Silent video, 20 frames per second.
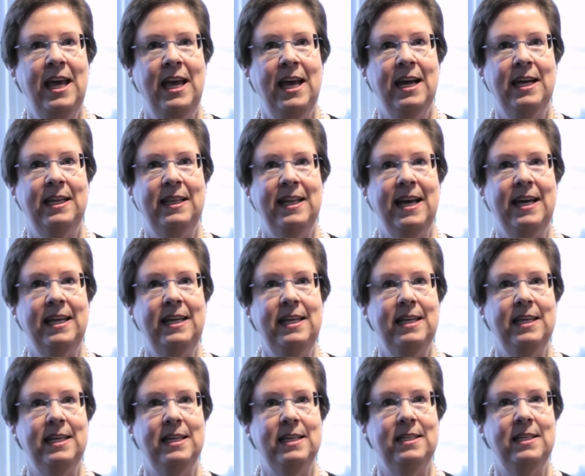and that
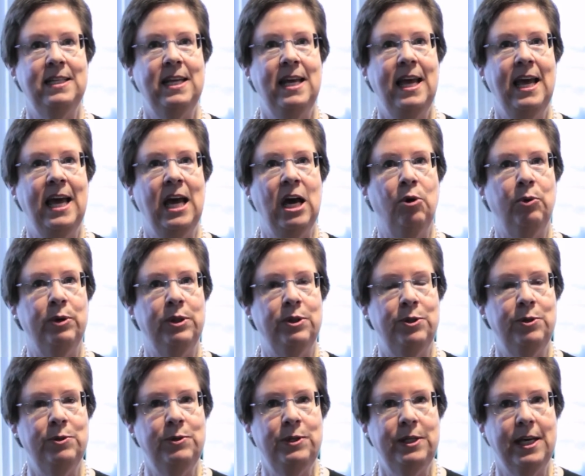is how
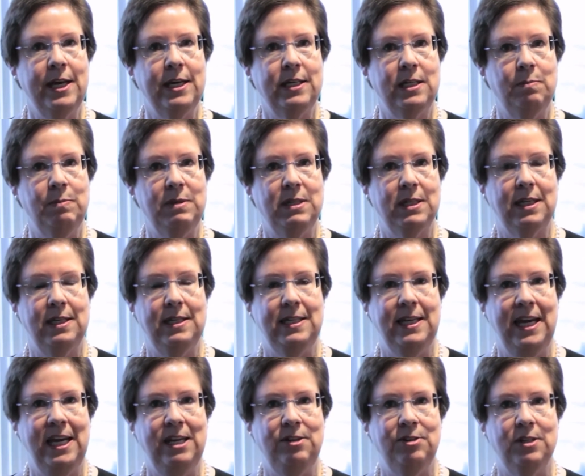enthusiasm is
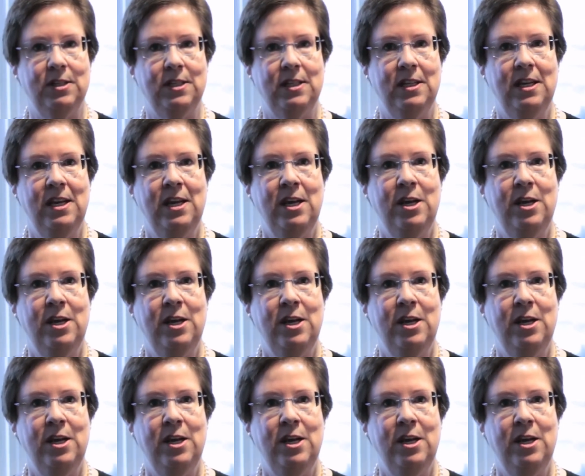contagious.